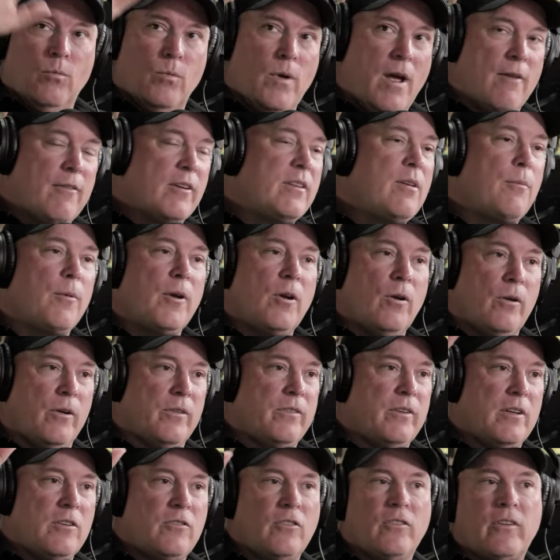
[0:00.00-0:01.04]
every time we go to
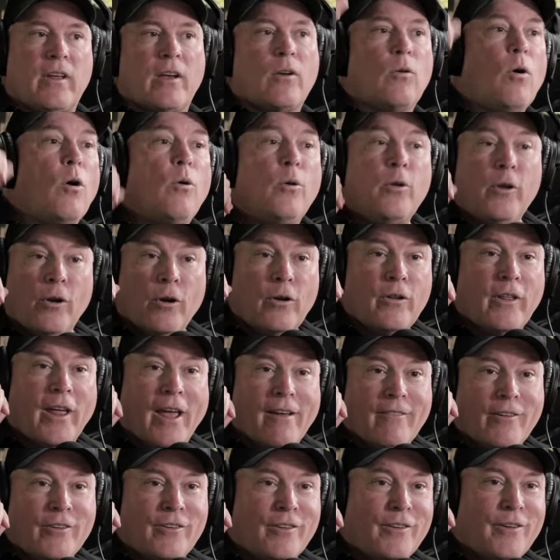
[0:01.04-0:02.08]
see, she's like, "Well, you know, they
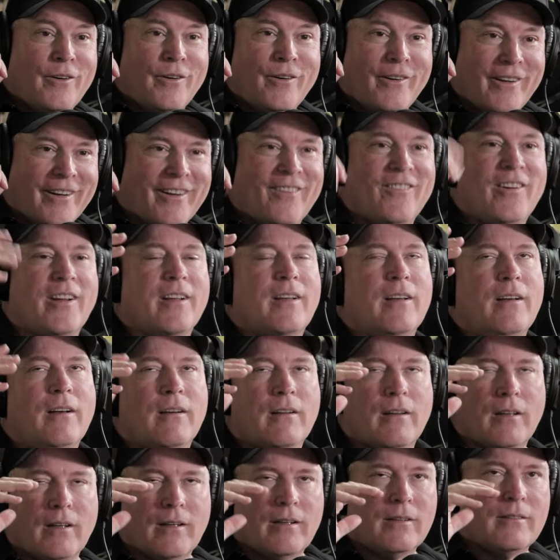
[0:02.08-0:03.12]
have a zoo." And I'm like, "Oh
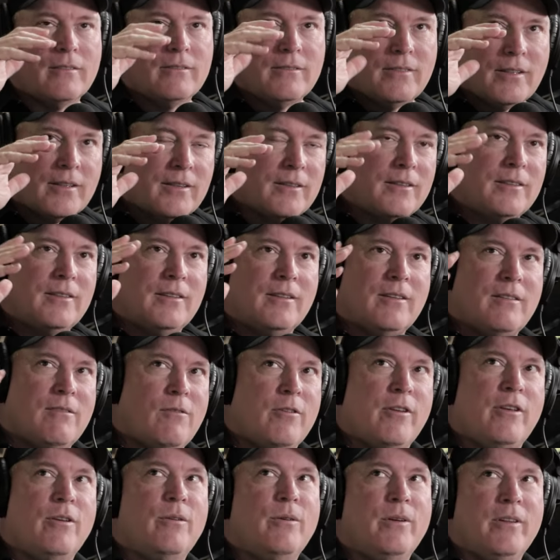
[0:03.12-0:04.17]
God,
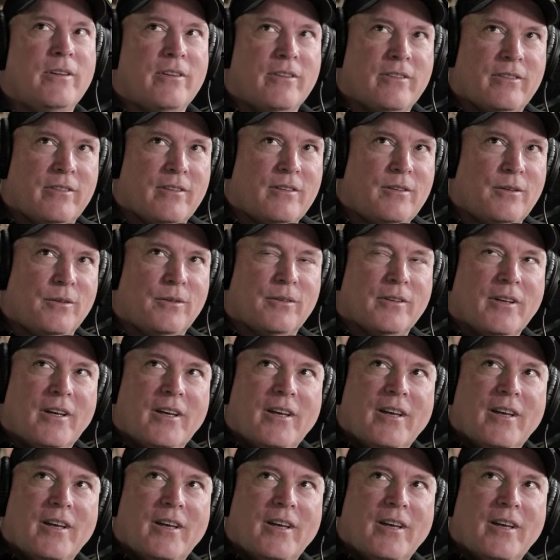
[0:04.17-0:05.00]
you and the zoos."